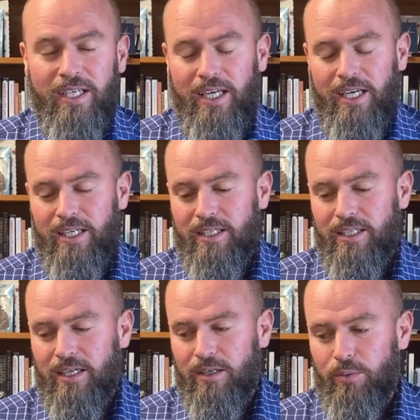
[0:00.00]
And
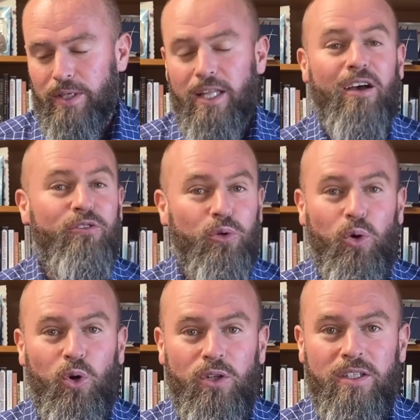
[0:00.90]
uh, we love you
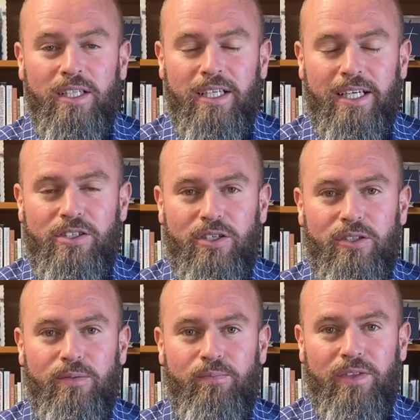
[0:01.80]
all. And
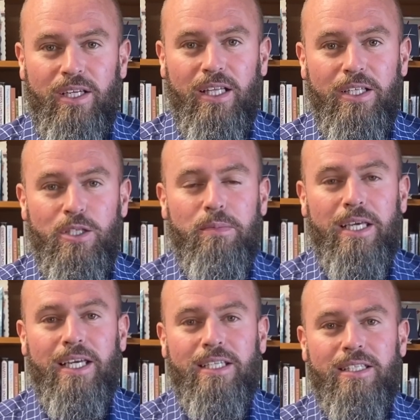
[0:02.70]
so let's
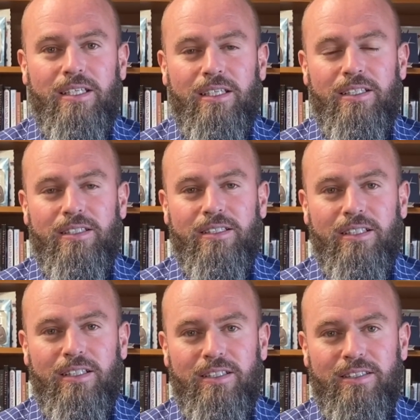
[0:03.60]
begin to,
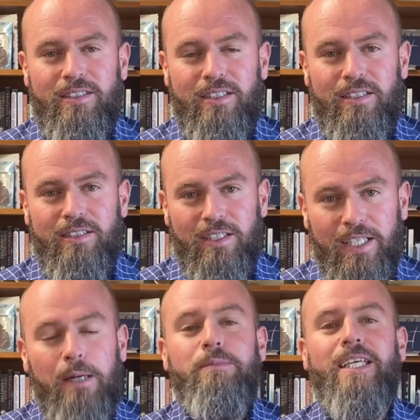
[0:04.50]
to, to, to
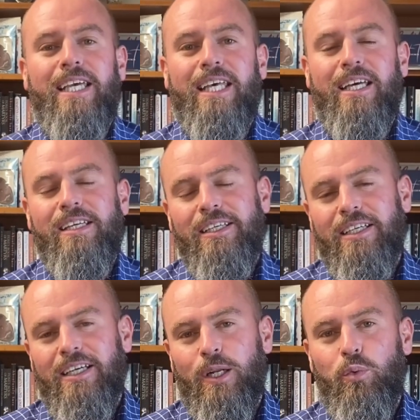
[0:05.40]
come together
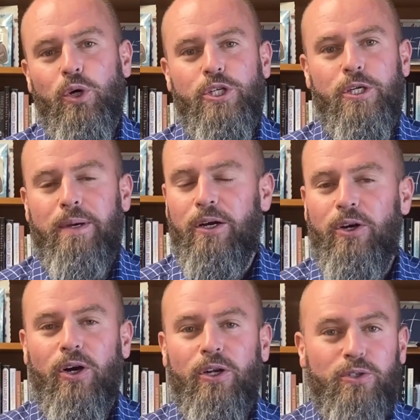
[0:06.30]
and worship our
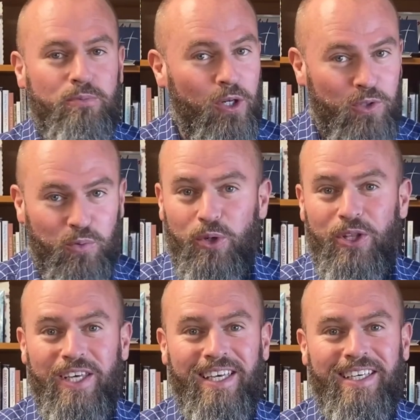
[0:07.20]
God who's most
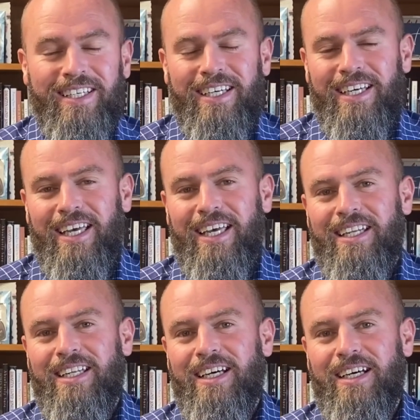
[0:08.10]
worthy.
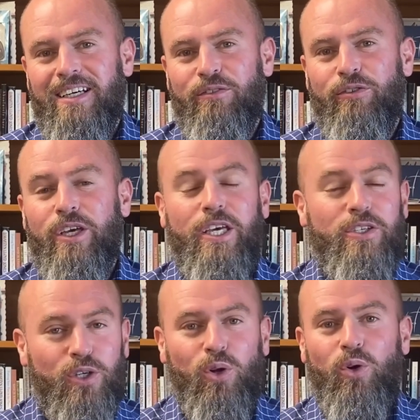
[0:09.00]
And uh, for
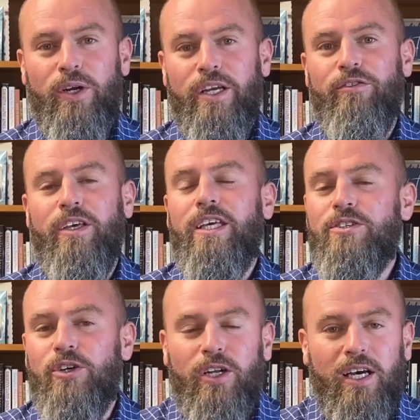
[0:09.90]
his glory and for
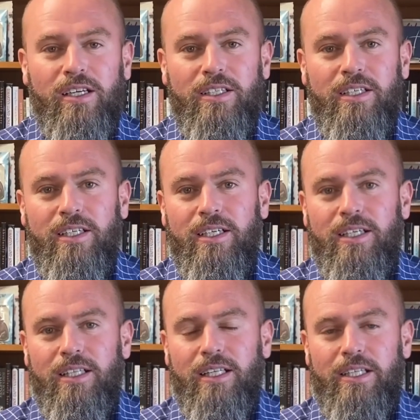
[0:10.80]
his honor,
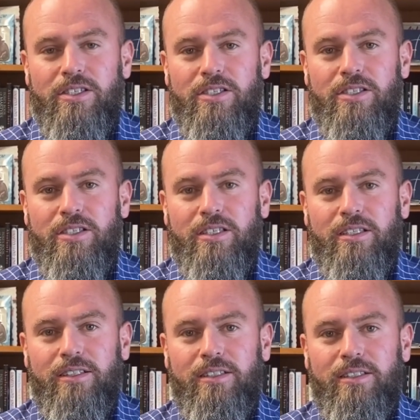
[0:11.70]
let's
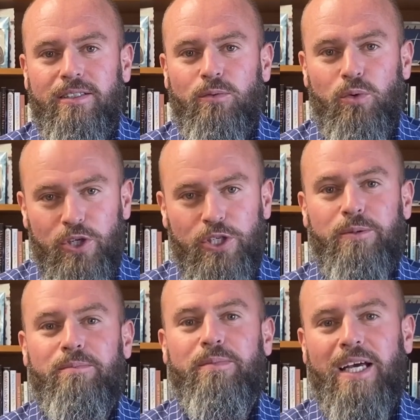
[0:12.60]

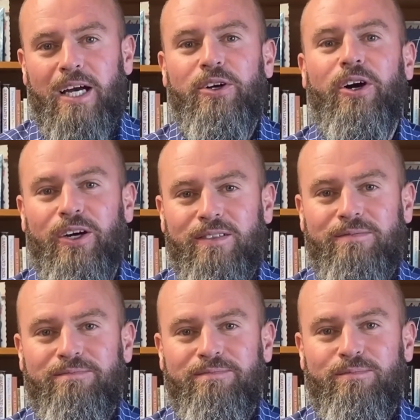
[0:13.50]
worship our God.
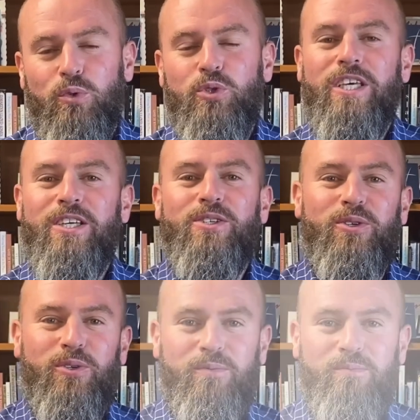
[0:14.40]
We'll see you
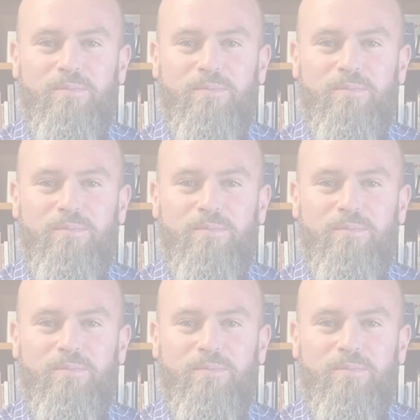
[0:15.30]
soon.